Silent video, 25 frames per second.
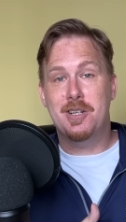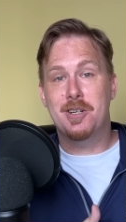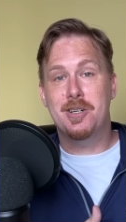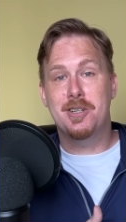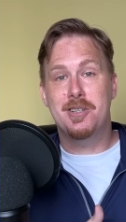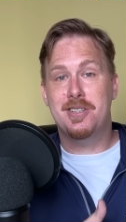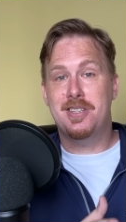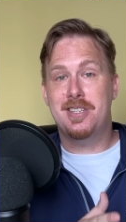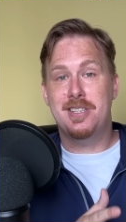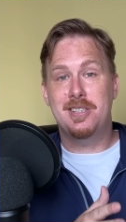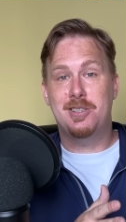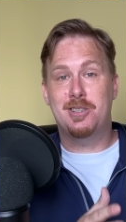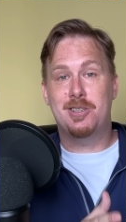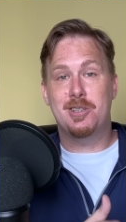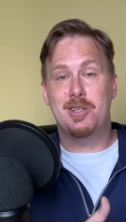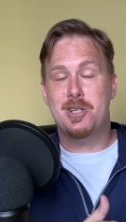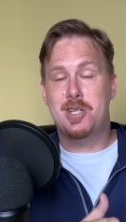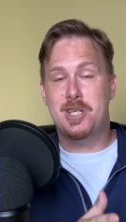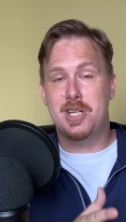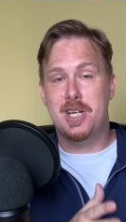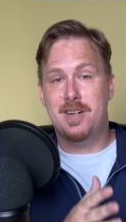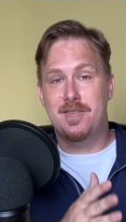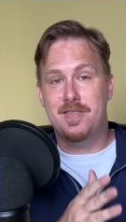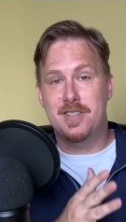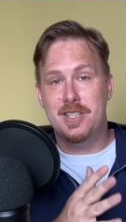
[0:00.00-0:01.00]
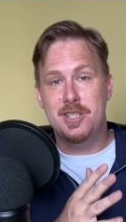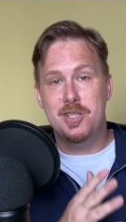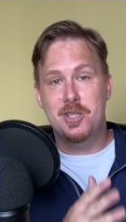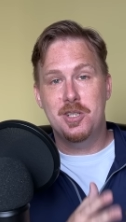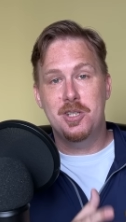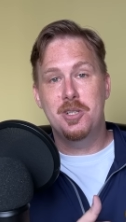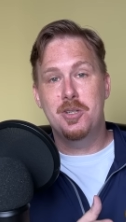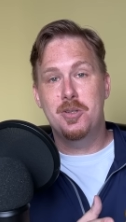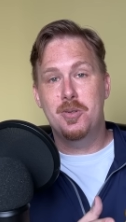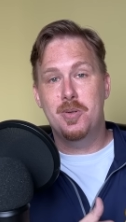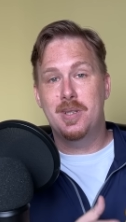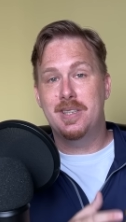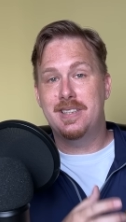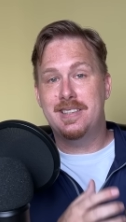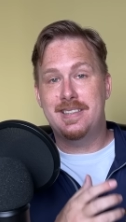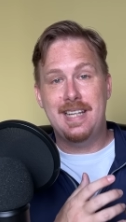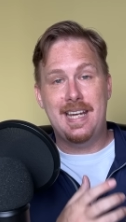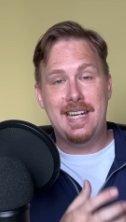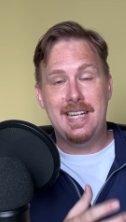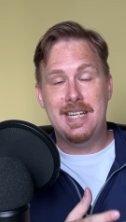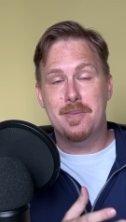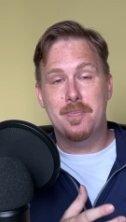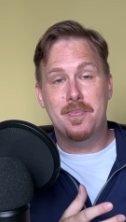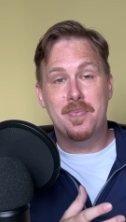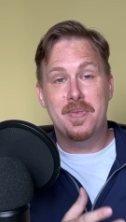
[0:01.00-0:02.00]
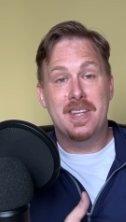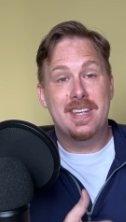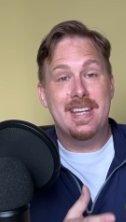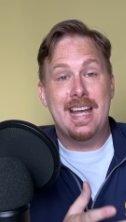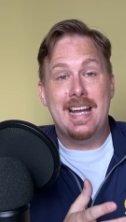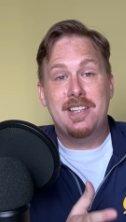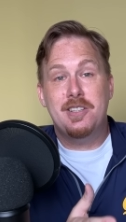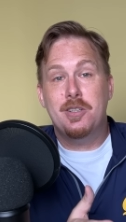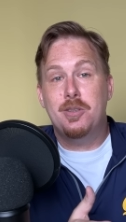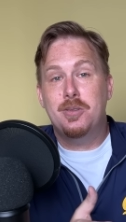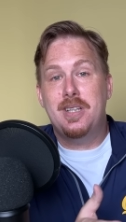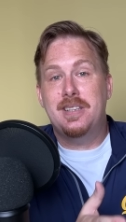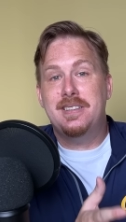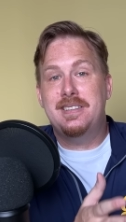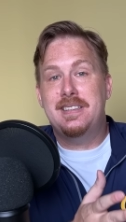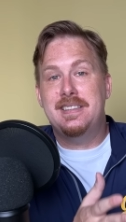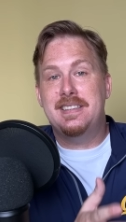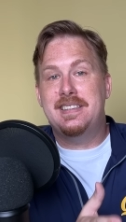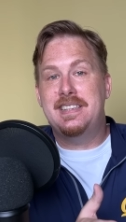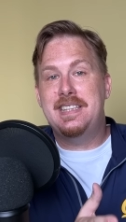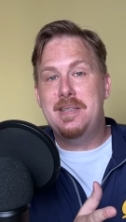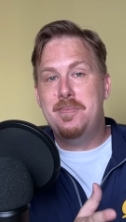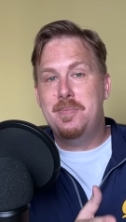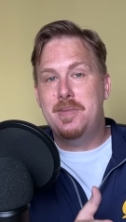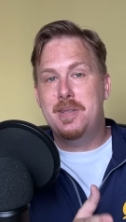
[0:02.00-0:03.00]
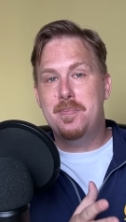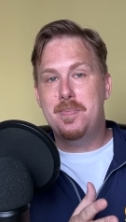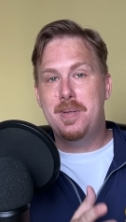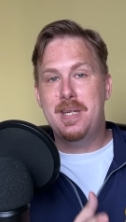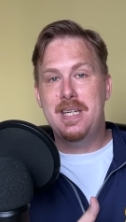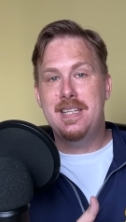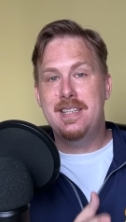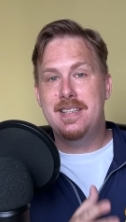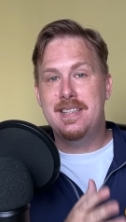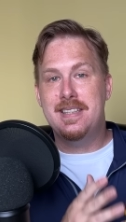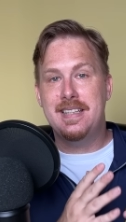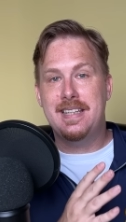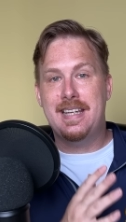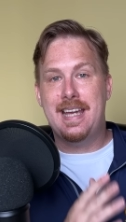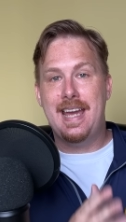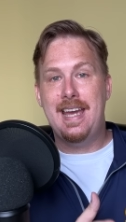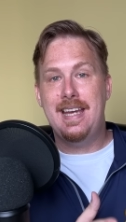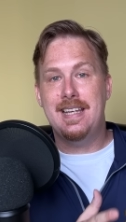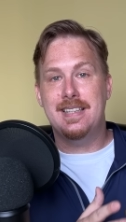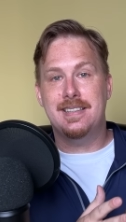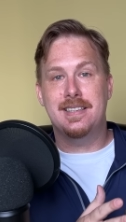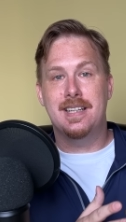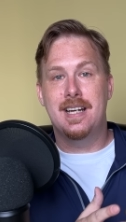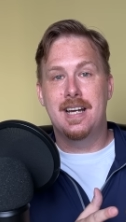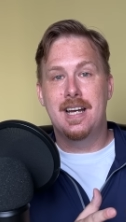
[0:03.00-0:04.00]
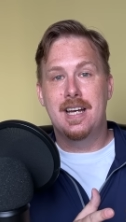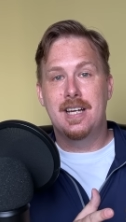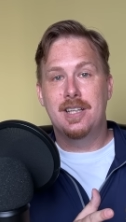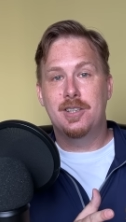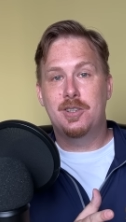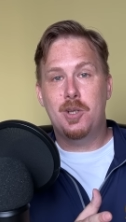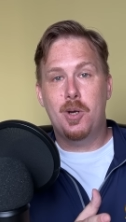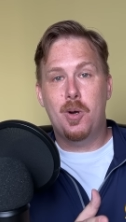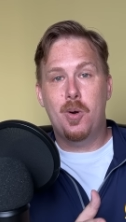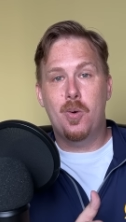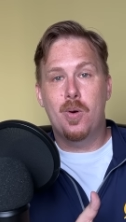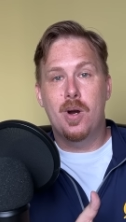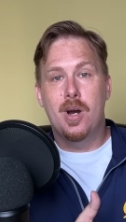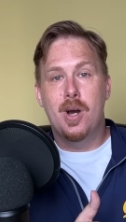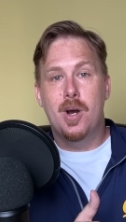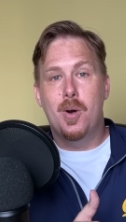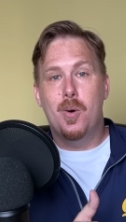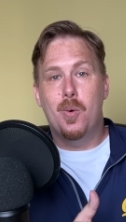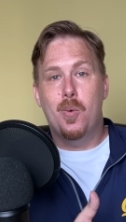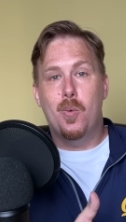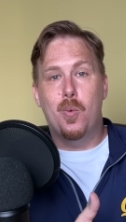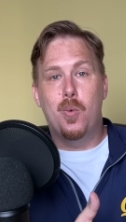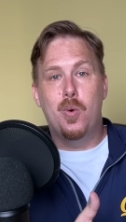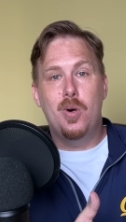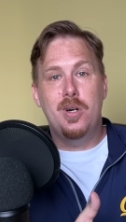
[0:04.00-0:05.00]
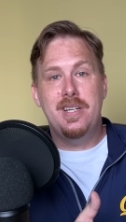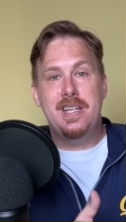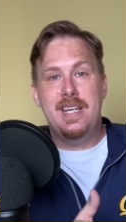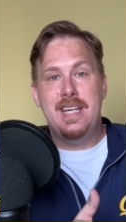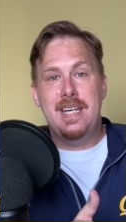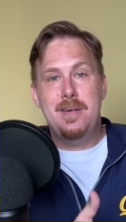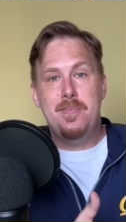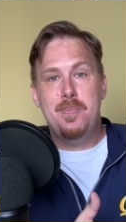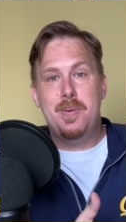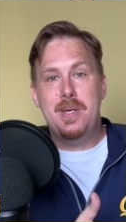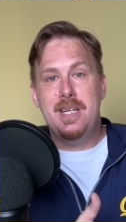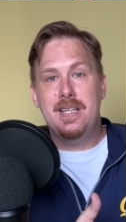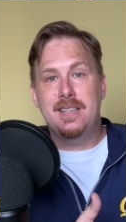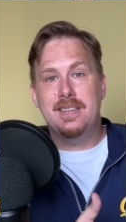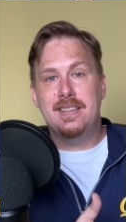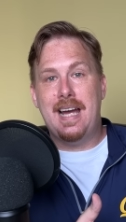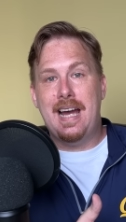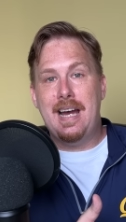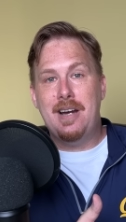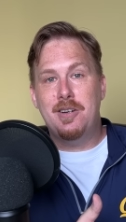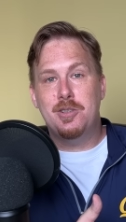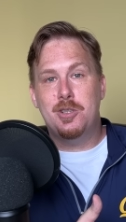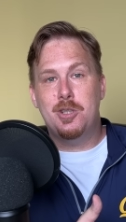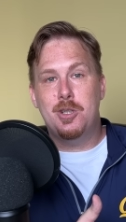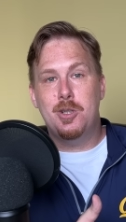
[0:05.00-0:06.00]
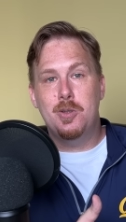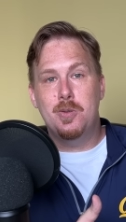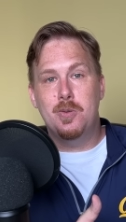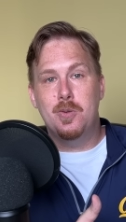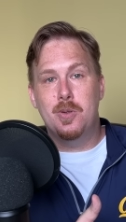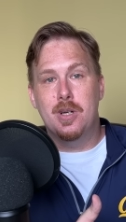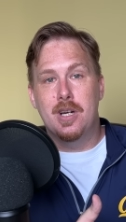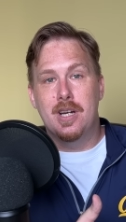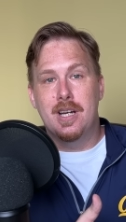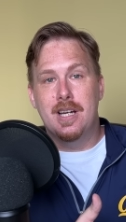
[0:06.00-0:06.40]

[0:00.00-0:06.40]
earth in search of a new stadium. That, though, doesn't seem to be the case. So would he be allowed to,